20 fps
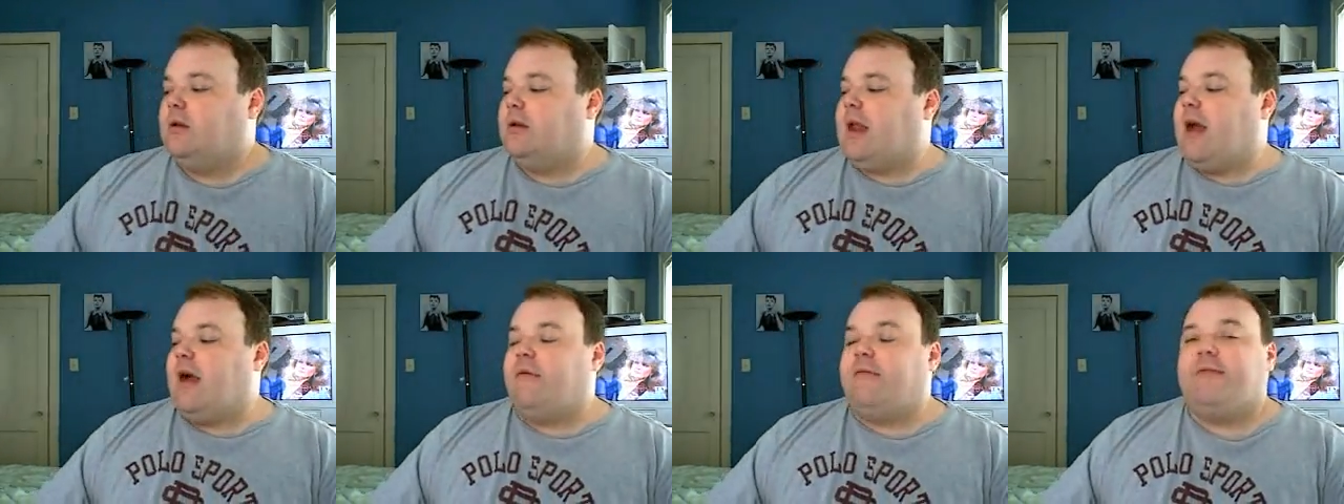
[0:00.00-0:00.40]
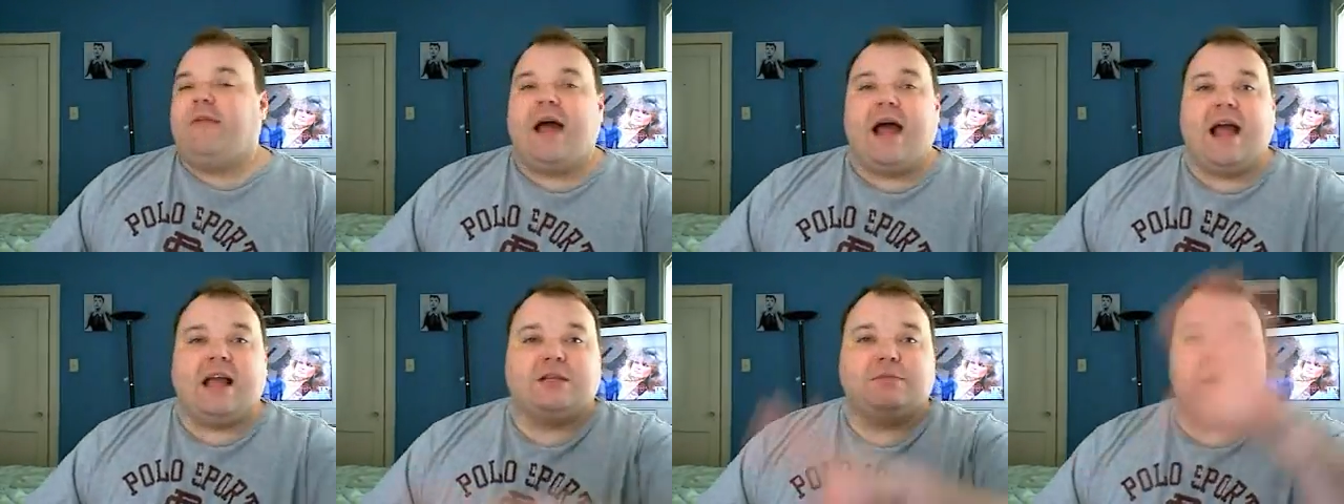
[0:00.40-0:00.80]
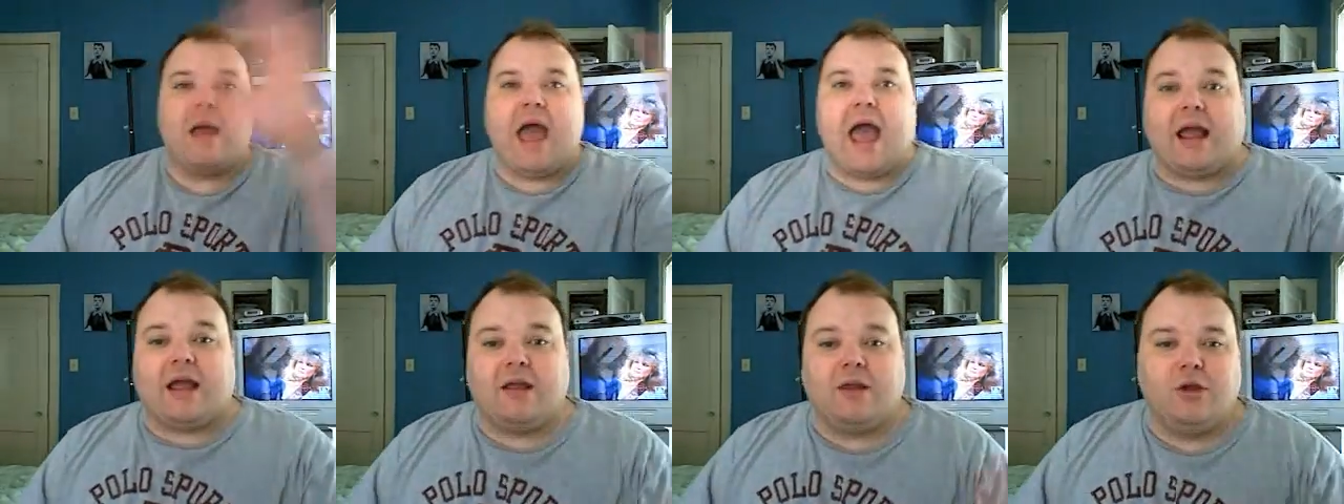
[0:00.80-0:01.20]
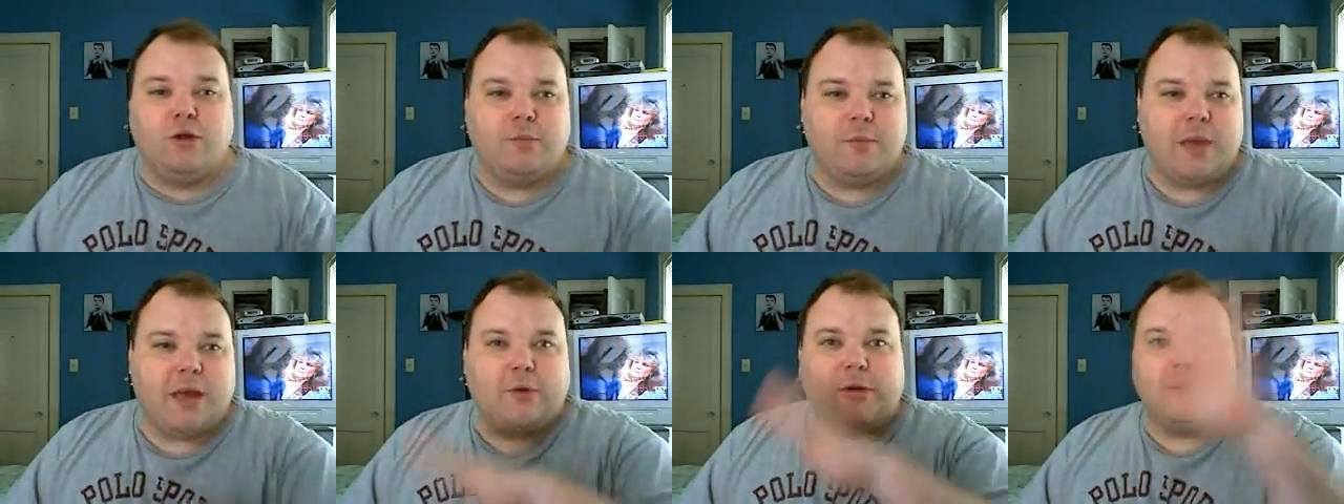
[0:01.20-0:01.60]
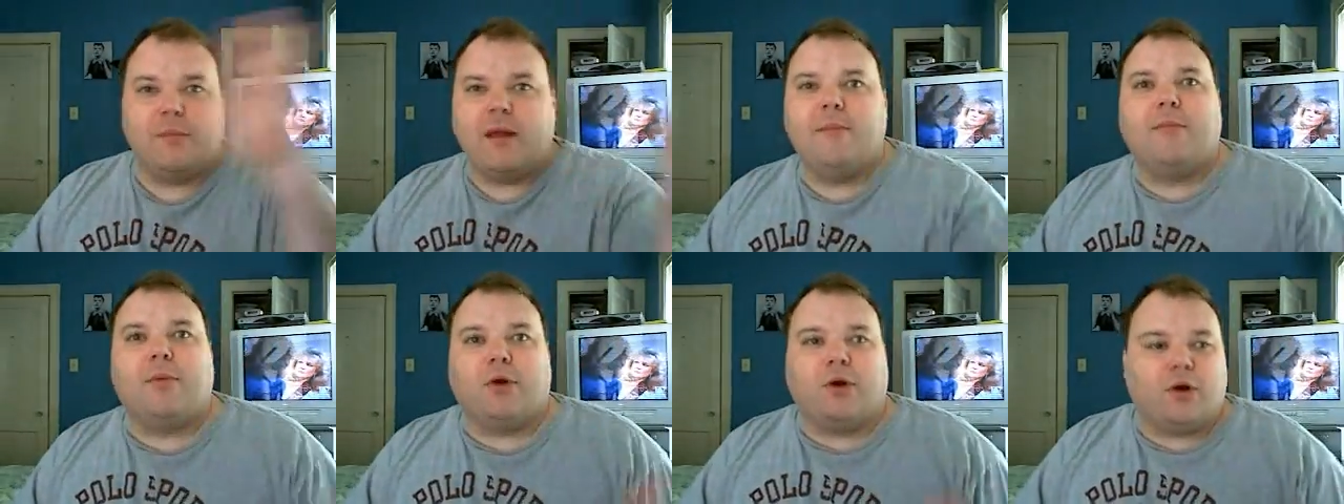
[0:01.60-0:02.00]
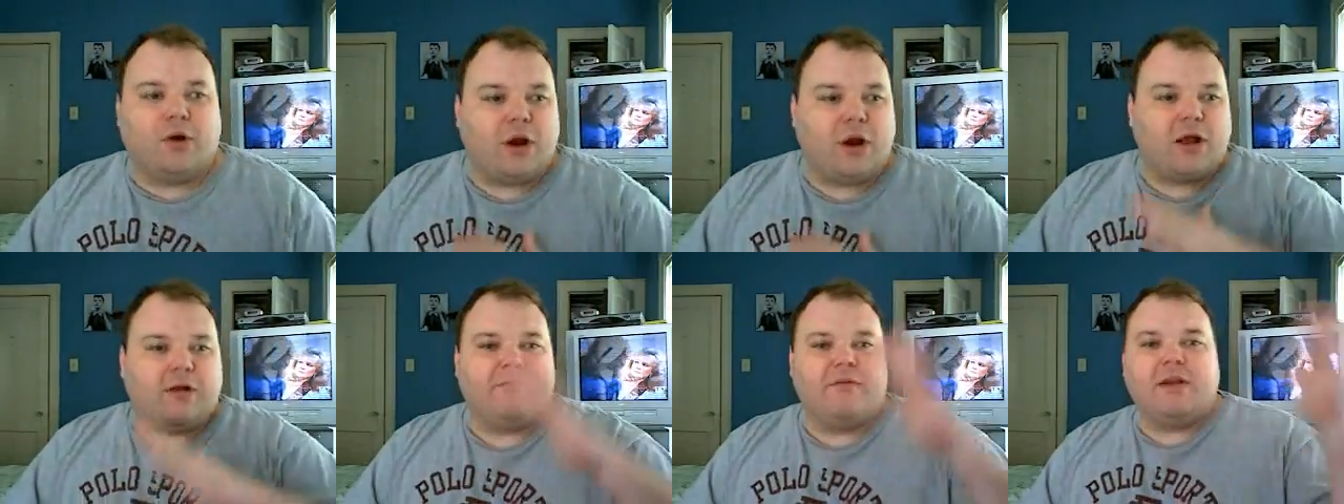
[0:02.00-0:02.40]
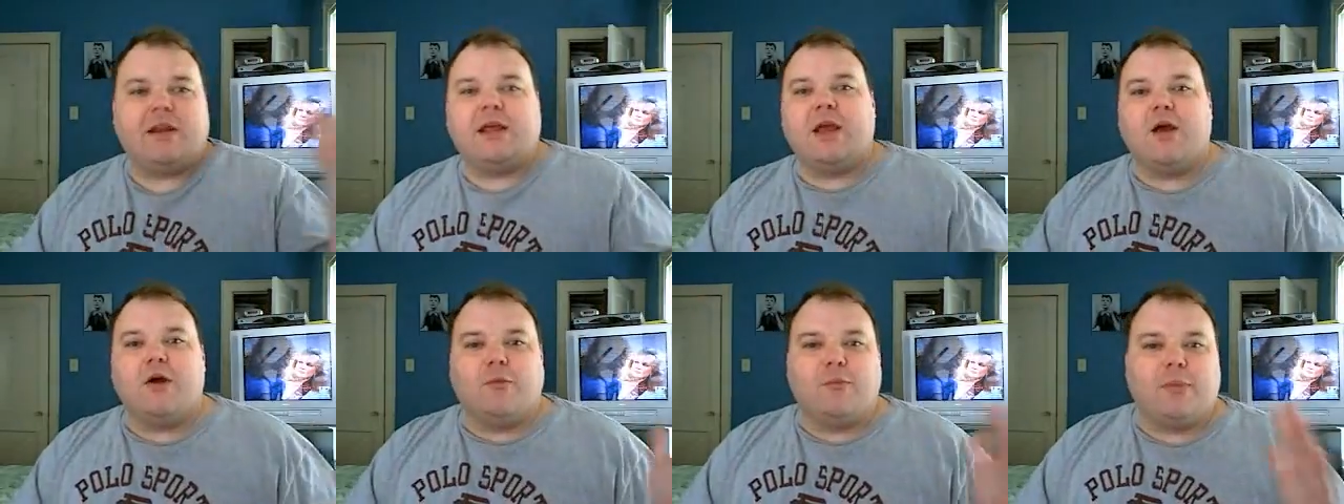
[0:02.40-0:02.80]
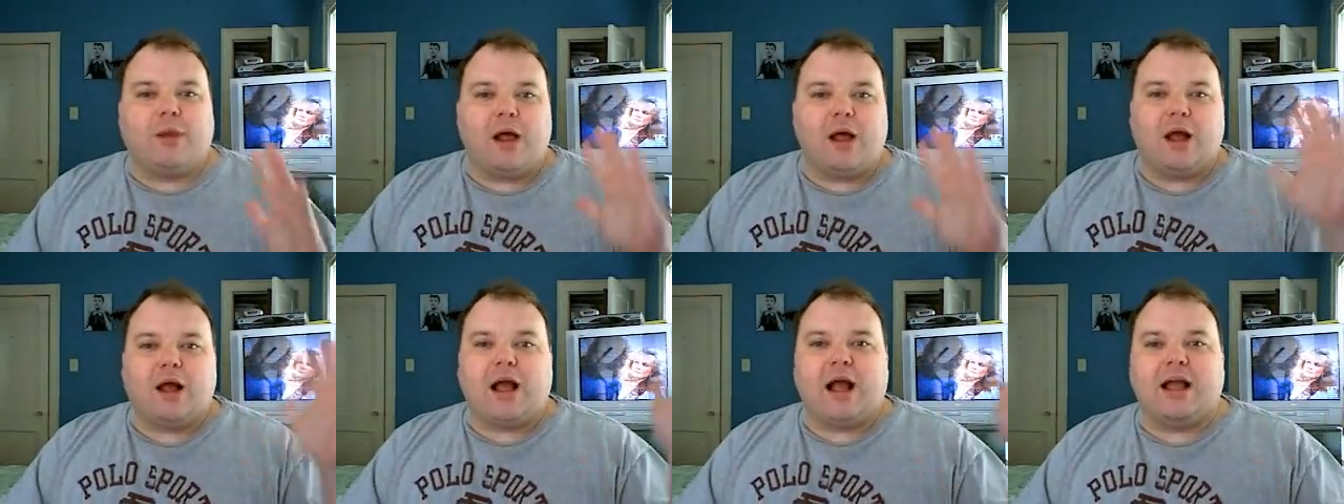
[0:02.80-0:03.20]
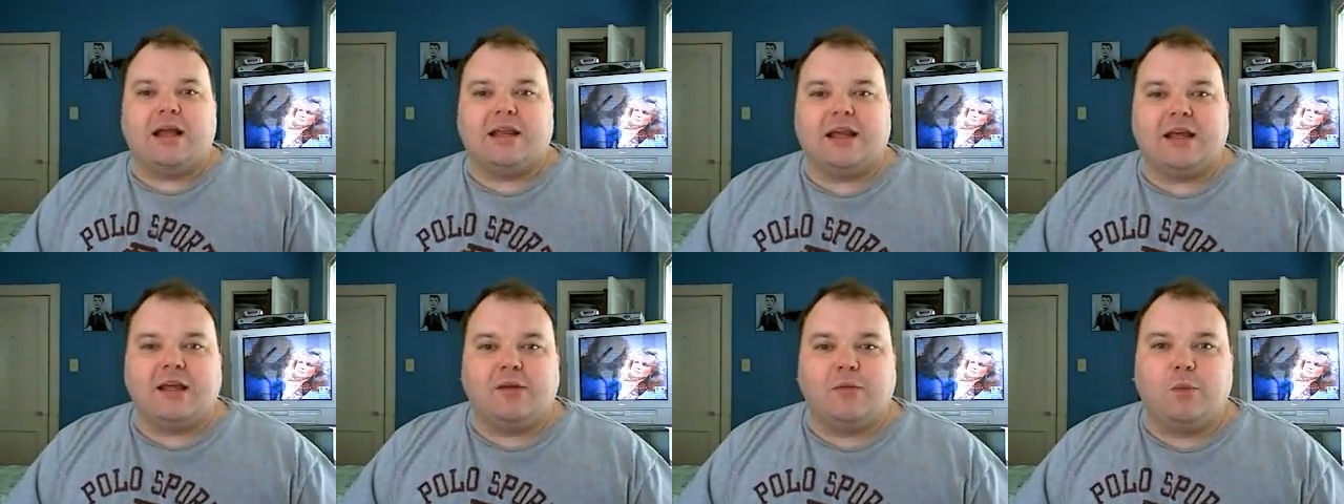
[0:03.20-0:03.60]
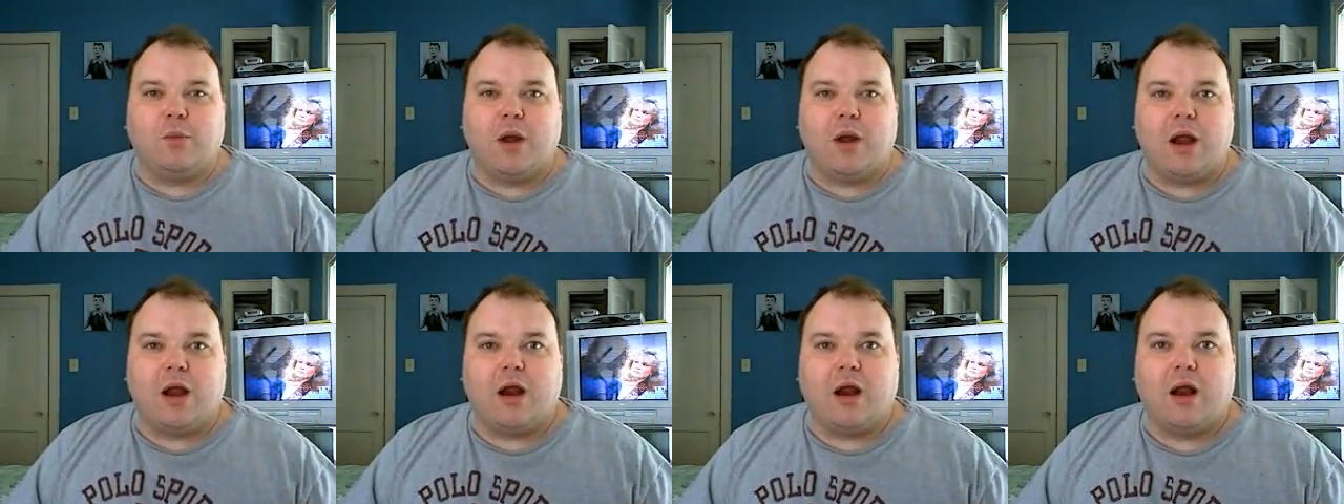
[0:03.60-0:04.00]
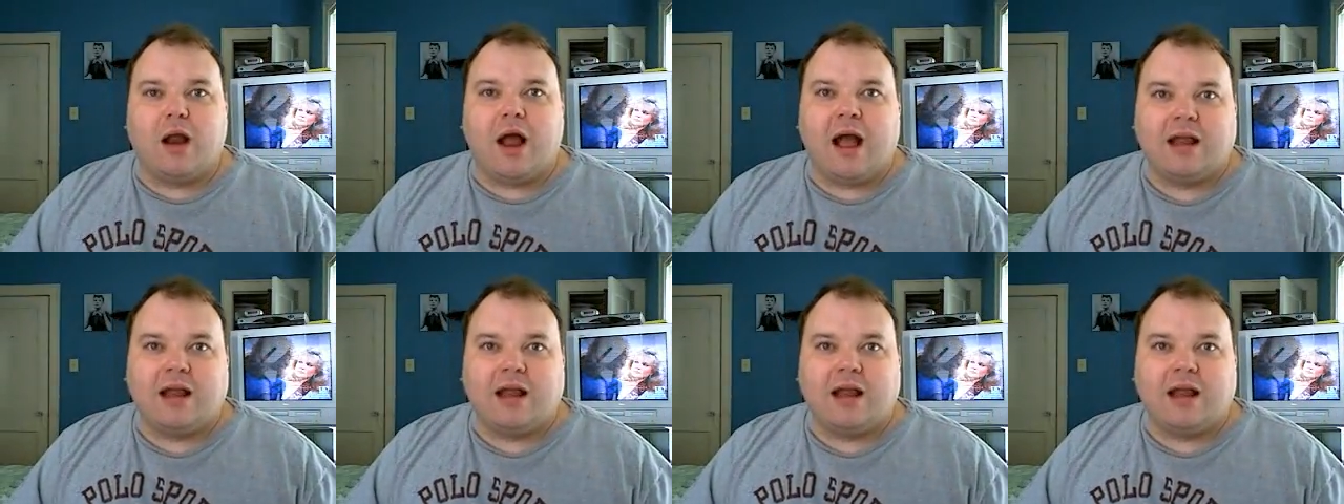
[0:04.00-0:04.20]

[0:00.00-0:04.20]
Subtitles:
Now, flashback, you may remember a video blog I did where